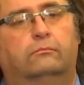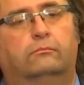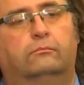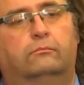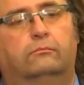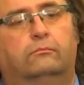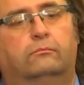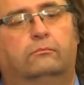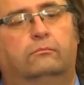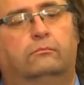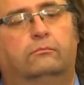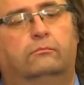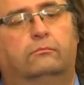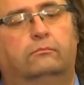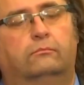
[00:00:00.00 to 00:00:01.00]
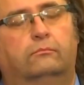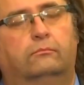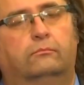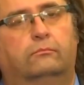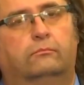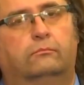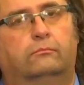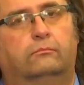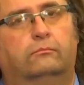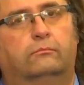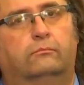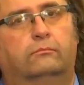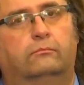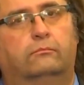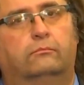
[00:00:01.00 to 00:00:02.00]

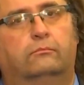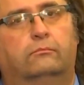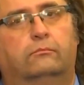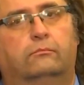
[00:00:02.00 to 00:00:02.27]
This person isn't speaking.